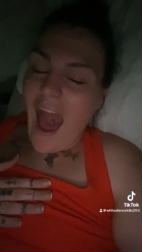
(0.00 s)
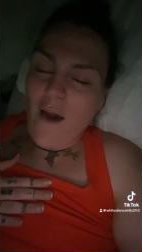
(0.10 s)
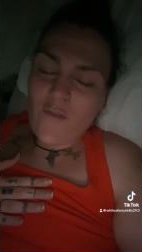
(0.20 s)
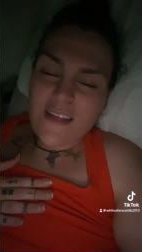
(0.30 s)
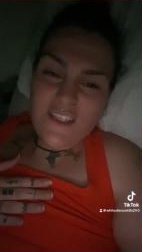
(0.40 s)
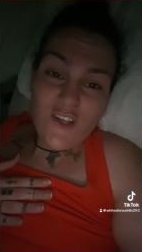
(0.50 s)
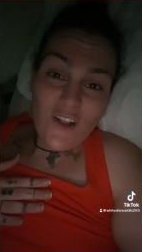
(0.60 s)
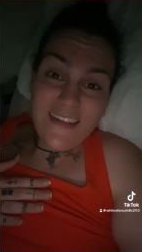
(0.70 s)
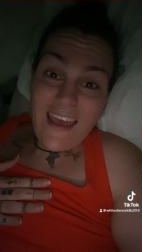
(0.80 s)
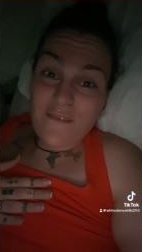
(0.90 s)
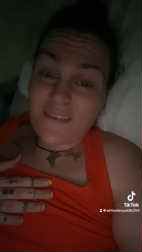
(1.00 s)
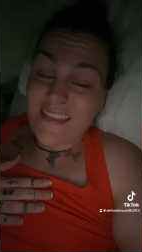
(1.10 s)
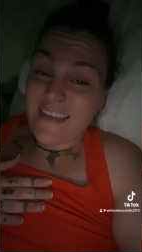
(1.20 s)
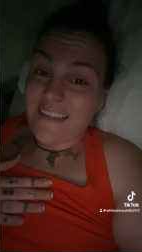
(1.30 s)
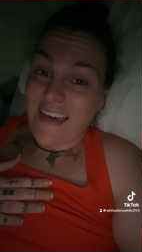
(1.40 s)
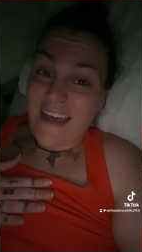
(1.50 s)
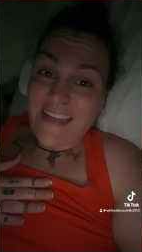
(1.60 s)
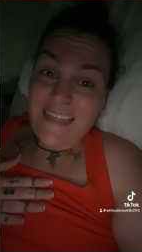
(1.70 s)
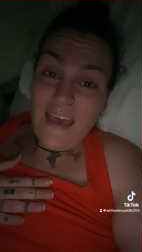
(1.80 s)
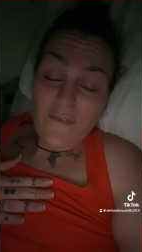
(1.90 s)
I will insult everything that
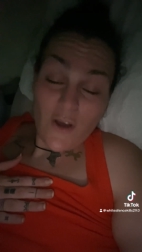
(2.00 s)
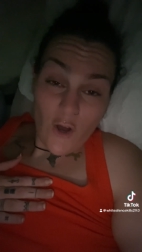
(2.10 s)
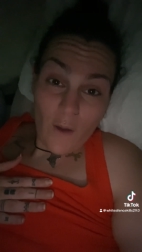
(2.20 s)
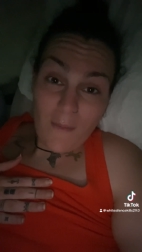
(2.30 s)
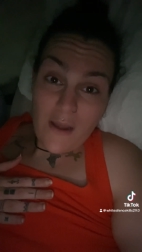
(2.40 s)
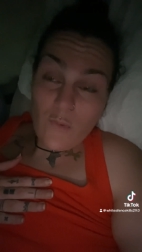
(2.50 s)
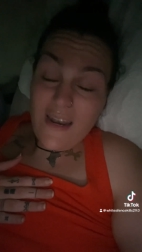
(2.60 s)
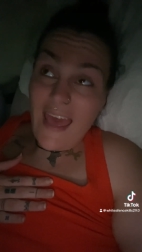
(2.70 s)
has ever come and will